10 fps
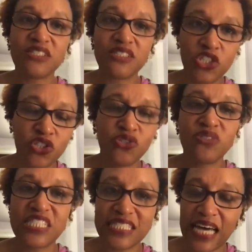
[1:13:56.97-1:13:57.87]
the
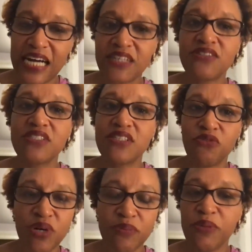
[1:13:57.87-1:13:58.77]
true desires of
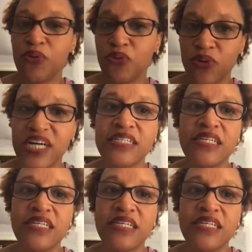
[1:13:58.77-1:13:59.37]
what people want.